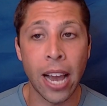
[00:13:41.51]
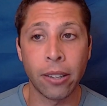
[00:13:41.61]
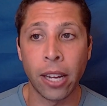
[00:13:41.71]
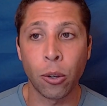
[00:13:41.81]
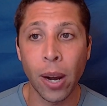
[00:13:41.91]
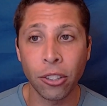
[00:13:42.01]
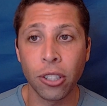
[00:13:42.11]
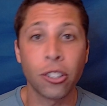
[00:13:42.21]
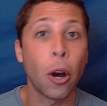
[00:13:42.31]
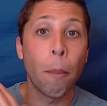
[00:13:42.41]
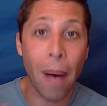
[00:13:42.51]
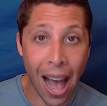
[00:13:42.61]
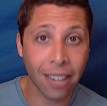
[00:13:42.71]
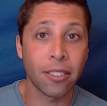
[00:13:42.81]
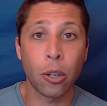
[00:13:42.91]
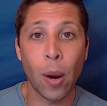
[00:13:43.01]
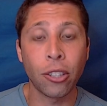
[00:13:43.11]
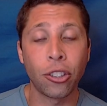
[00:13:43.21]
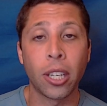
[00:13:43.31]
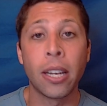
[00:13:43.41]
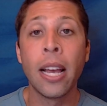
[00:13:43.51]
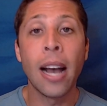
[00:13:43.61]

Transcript: outline questions, go back to the question.